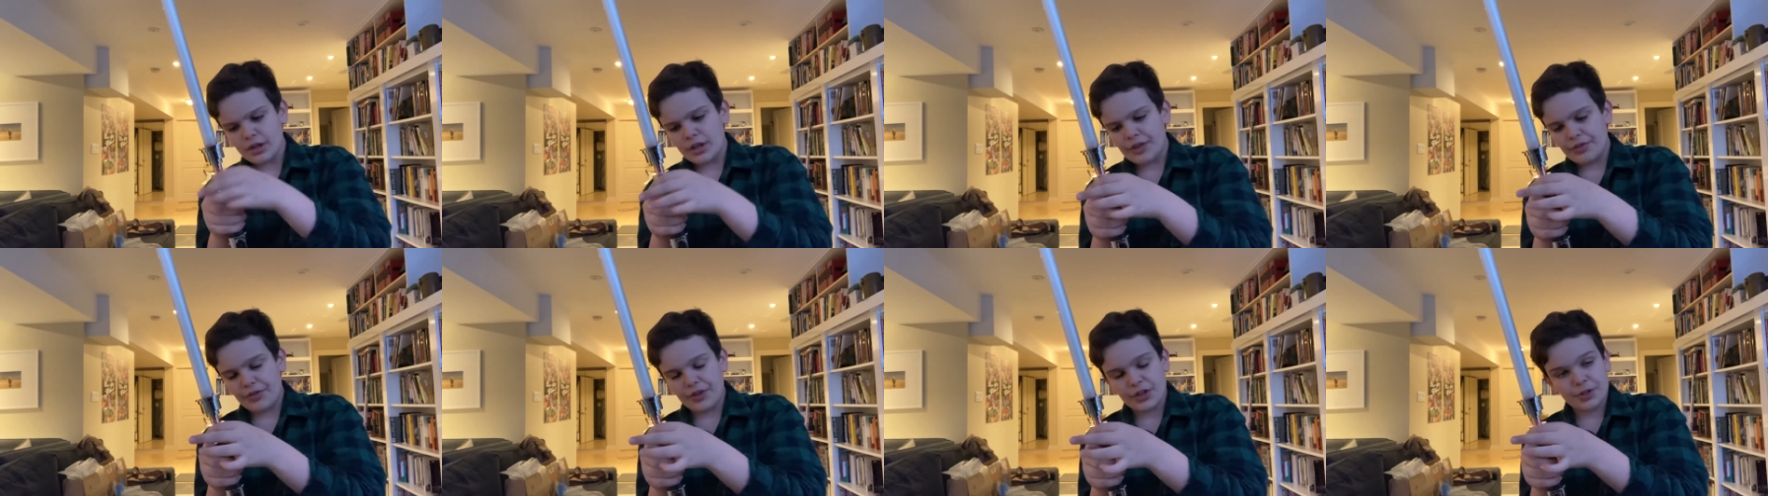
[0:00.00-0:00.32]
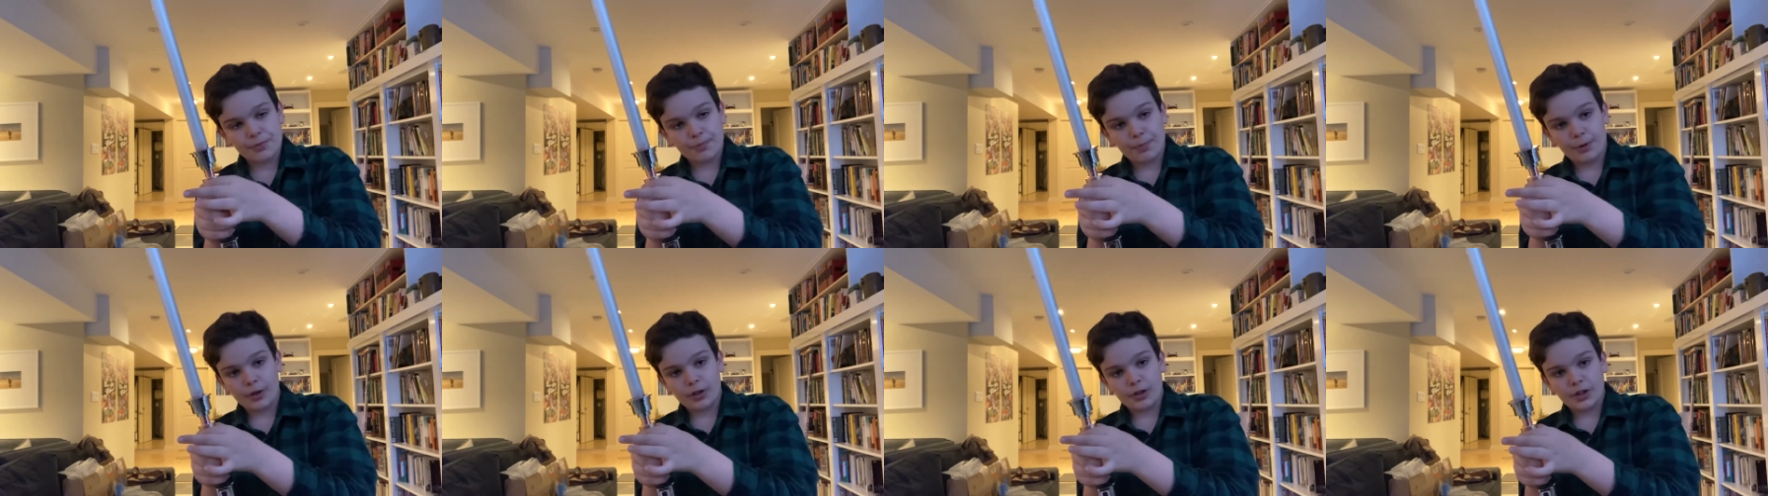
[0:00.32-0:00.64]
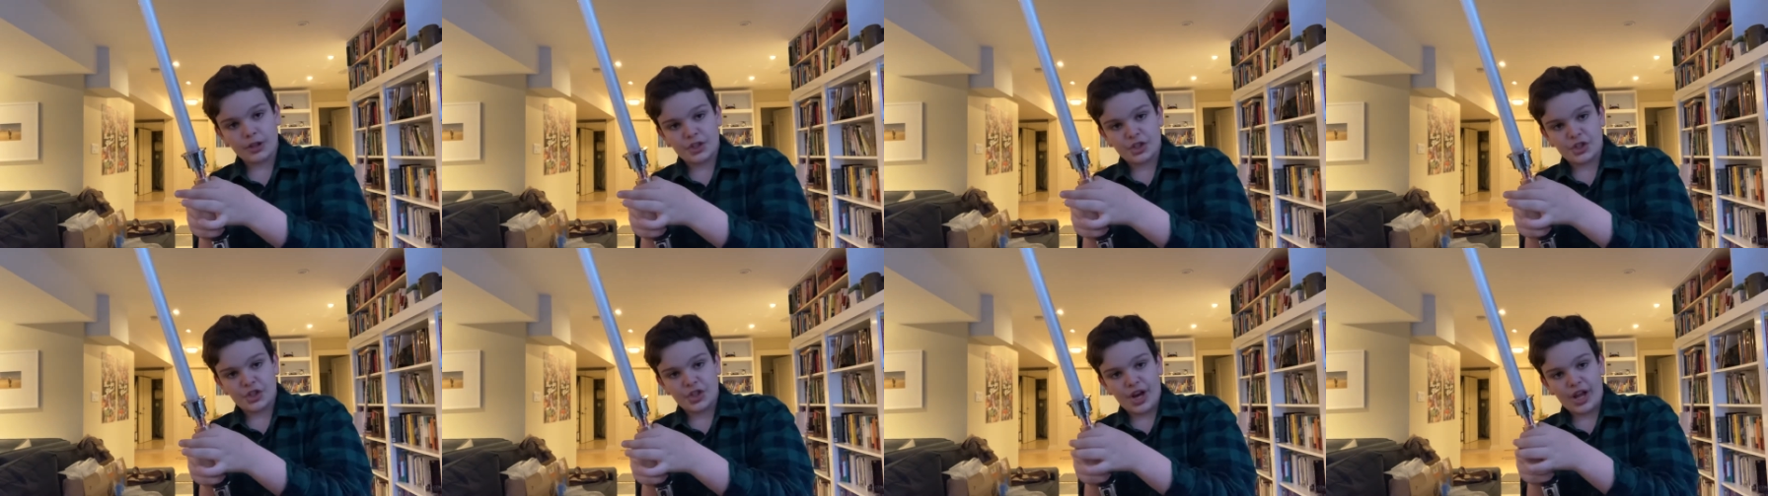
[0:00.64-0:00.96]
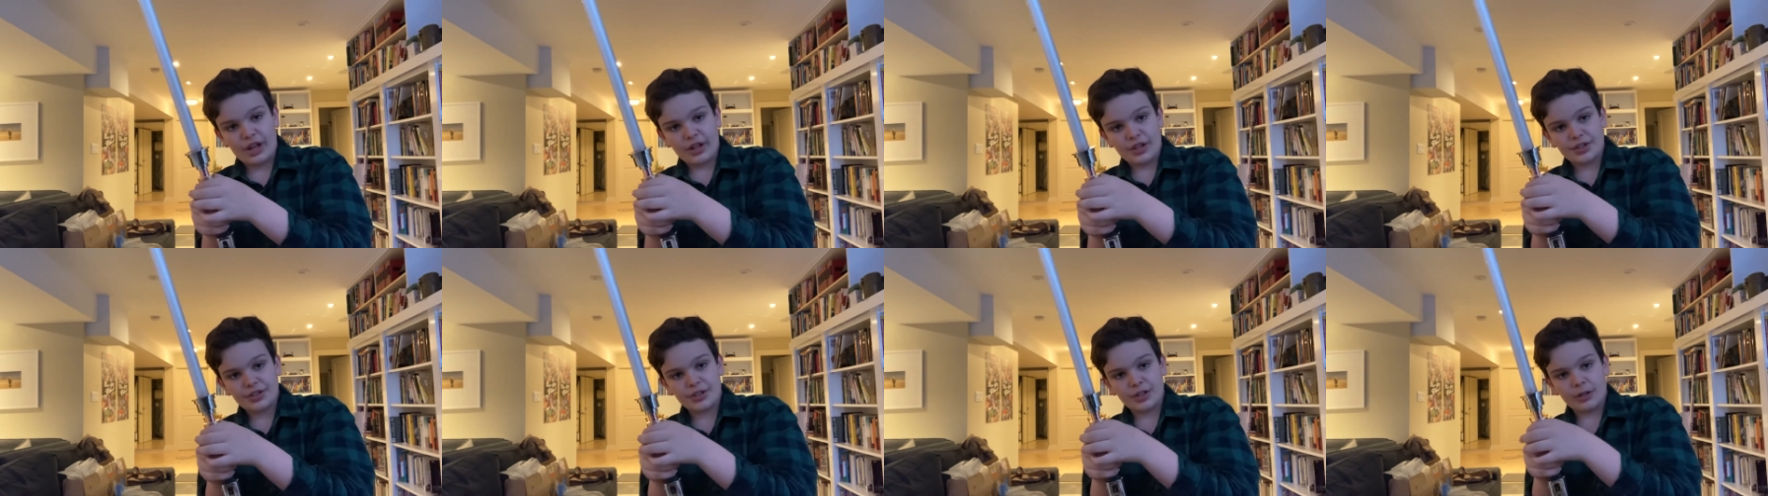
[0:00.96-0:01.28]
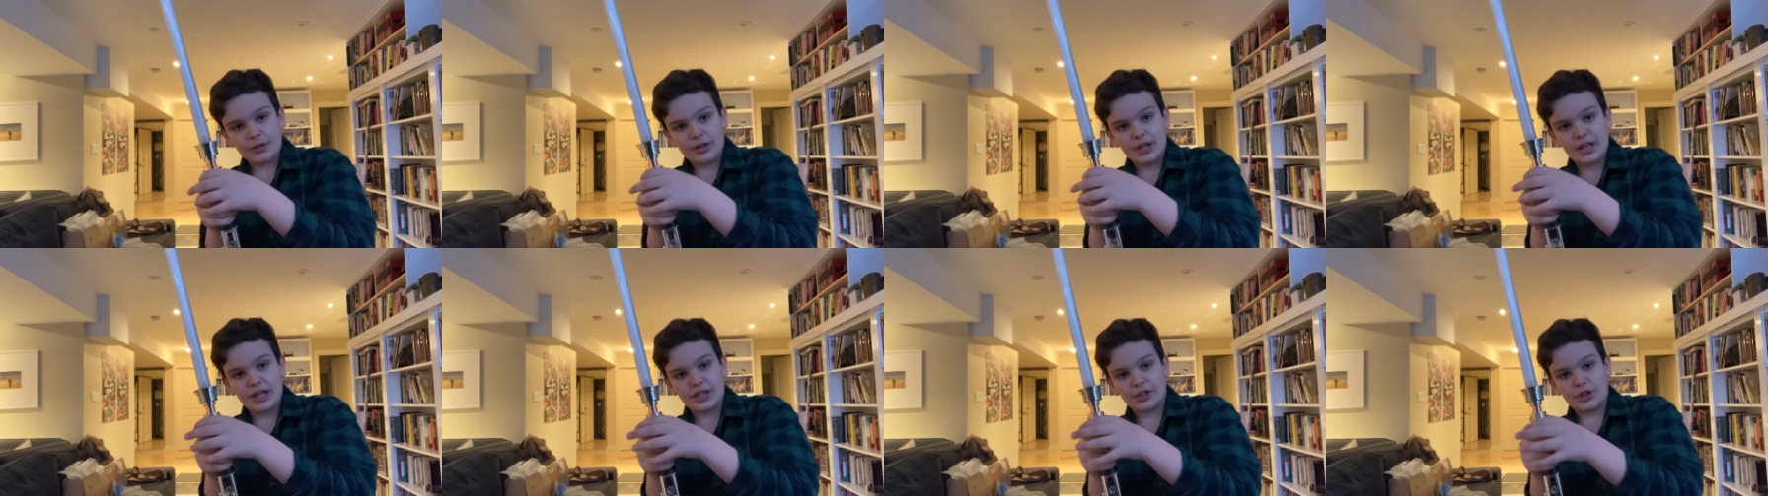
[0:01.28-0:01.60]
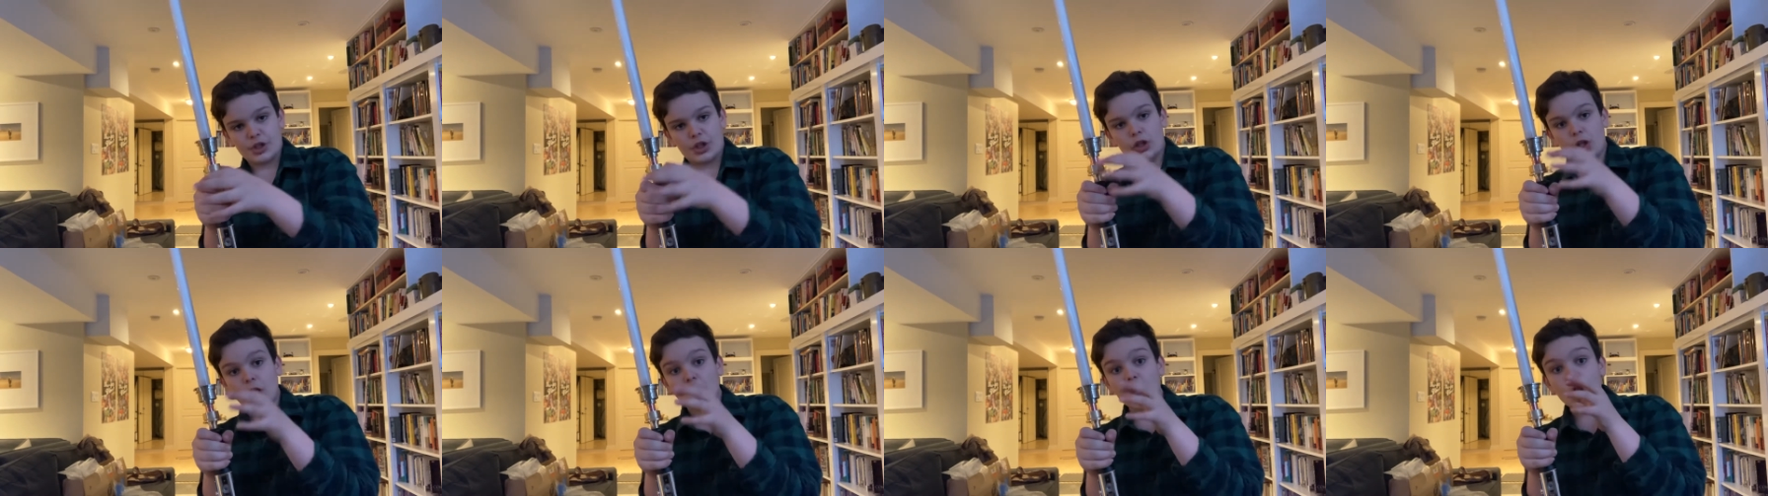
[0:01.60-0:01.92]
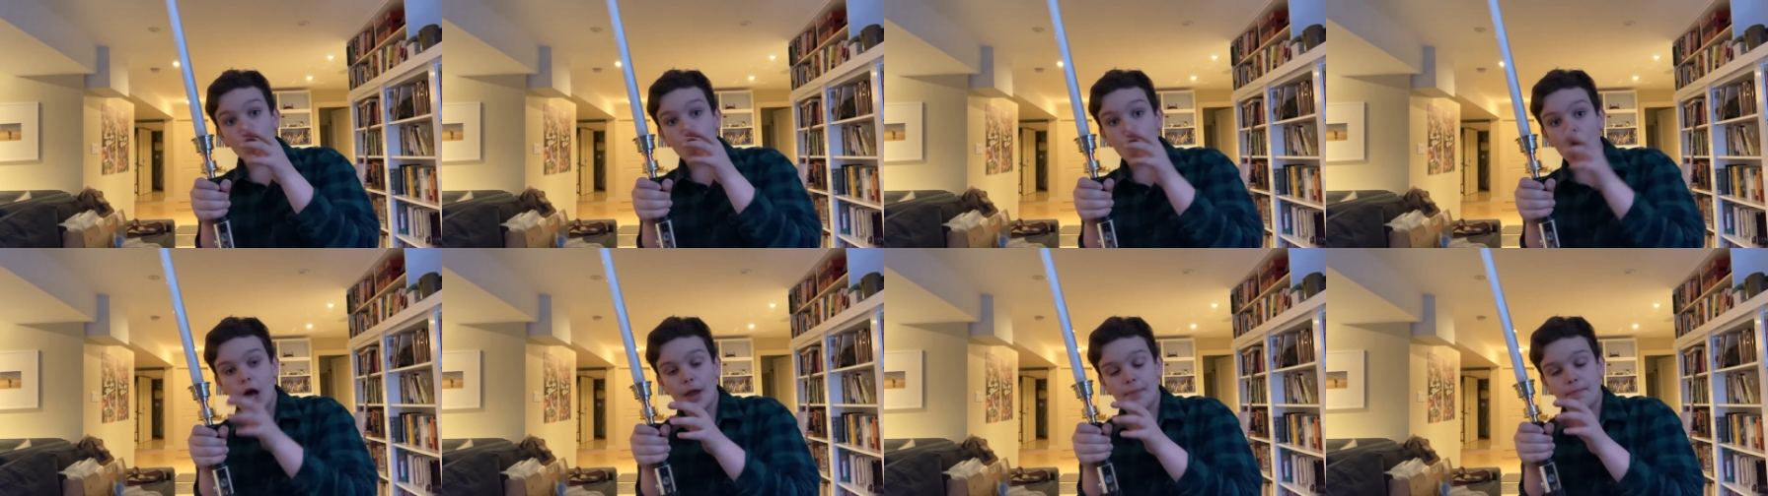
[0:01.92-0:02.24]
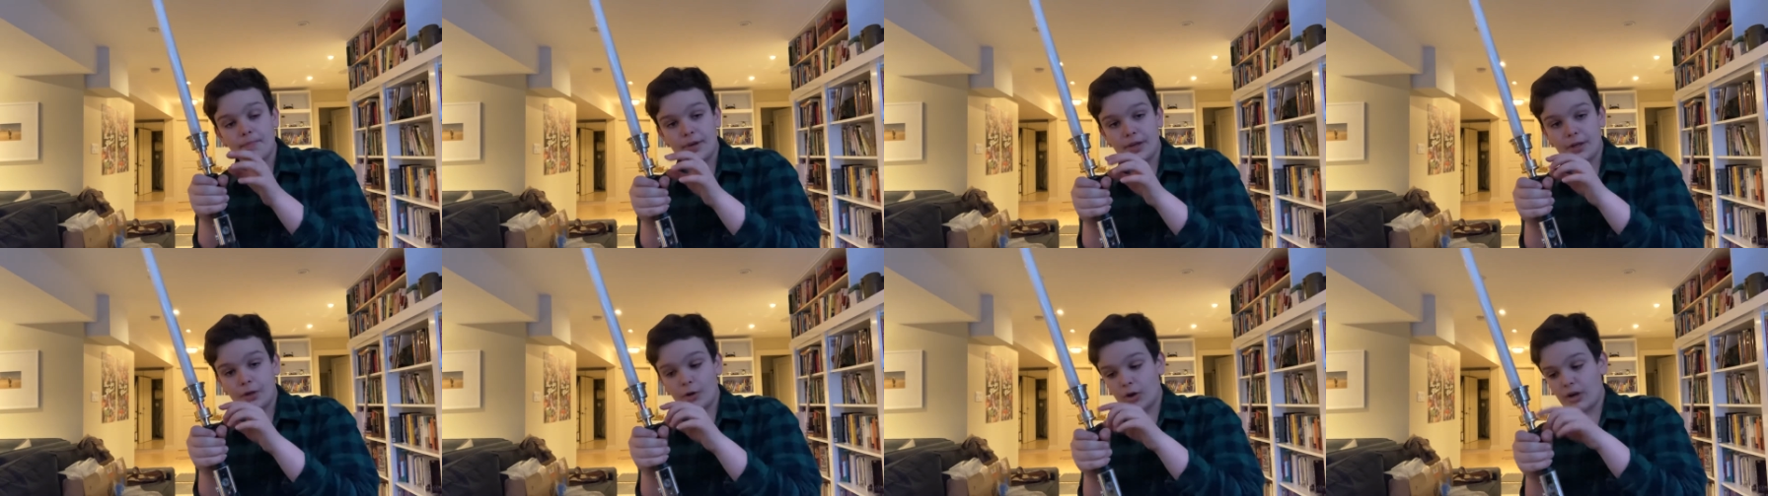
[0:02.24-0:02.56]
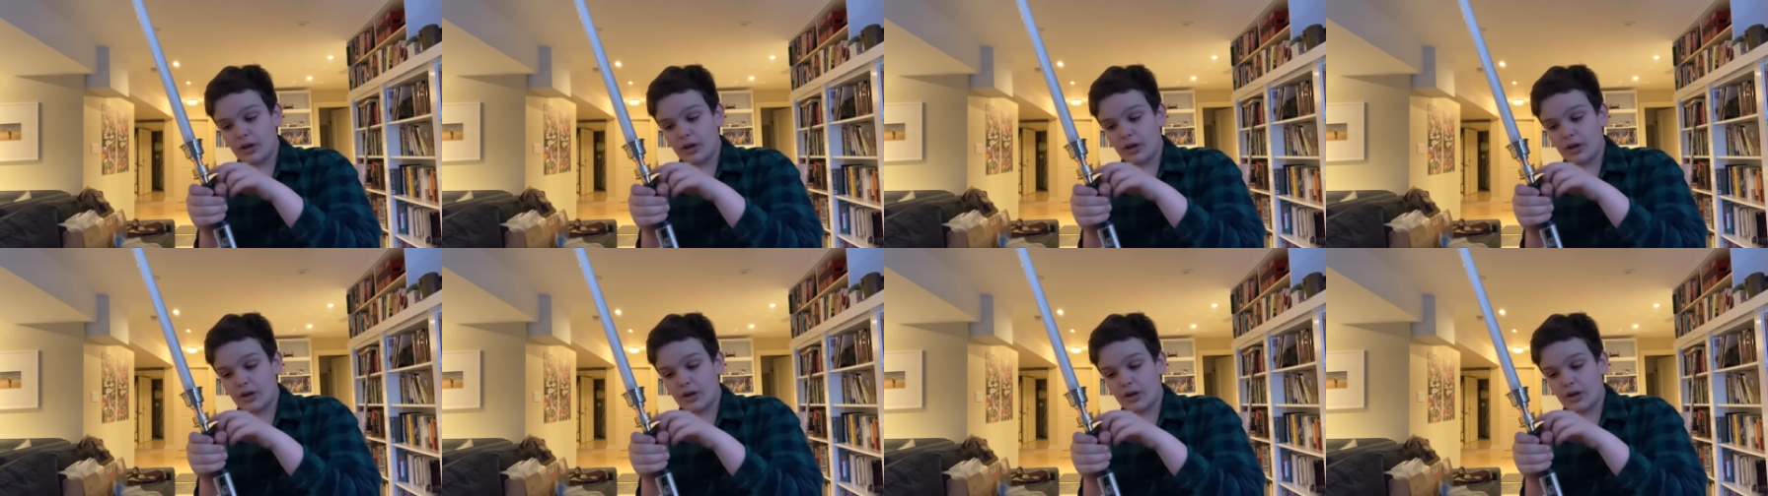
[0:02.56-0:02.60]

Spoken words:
This part of the chalice area is a lot bigger,